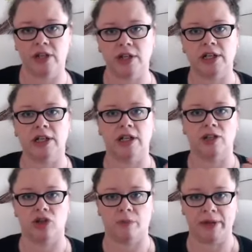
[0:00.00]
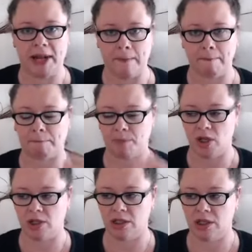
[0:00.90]
you're going to need topping up.
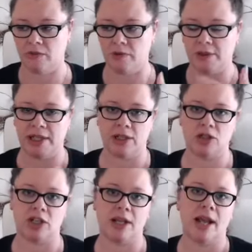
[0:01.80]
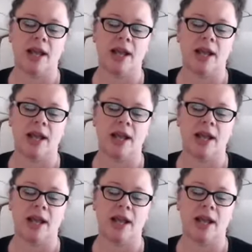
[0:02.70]
You're going to need replenishing.